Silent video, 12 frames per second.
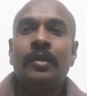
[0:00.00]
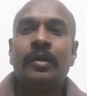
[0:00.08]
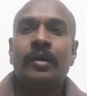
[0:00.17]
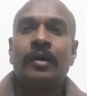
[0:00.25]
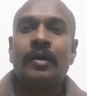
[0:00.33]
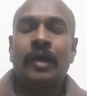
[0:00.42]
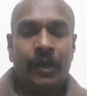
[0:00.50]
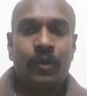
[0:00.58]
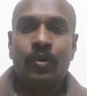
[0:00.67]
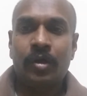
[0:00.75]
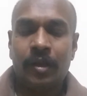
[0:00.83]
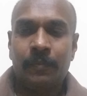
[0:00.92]

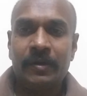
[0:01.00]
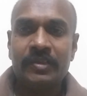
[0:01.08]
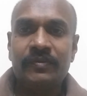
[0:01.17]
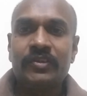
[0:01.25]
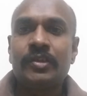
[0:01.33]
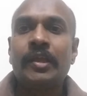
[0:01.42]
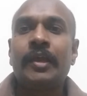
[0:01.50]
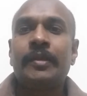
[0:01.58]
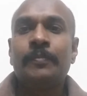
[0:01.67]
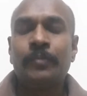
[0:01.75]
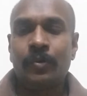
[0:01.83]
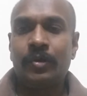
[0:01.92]
hydrocarbons, which they are
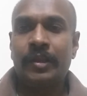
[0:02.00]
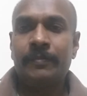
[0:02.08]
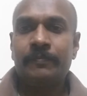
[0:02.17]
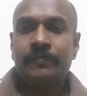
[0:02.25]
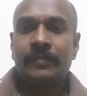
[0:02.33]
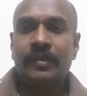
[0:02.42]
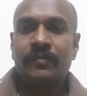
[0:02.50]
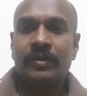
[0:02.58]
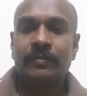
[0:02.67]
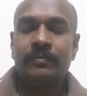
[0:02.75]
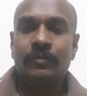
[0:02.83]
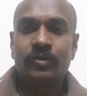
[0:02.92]
importing
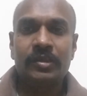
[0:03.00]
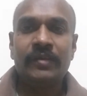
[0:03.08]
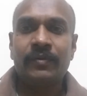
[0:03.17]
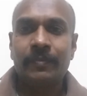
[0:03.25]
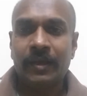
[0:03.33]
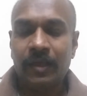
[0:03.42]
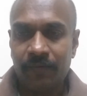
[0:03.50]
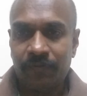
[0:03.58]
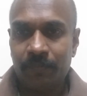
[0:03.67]
from mostly from the Gulf.